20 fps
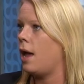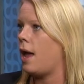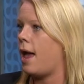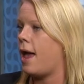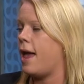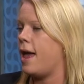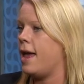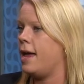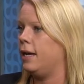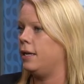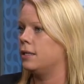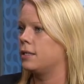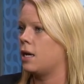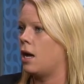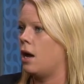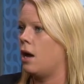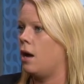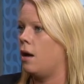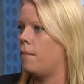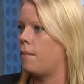And
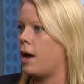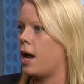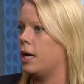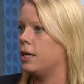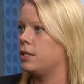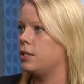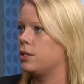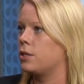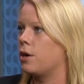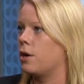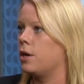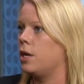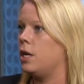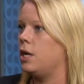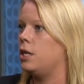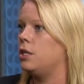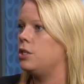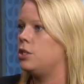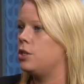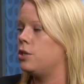I
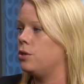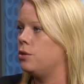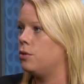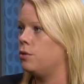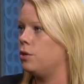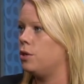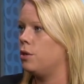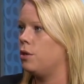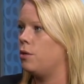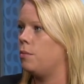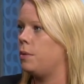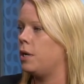started to, you know,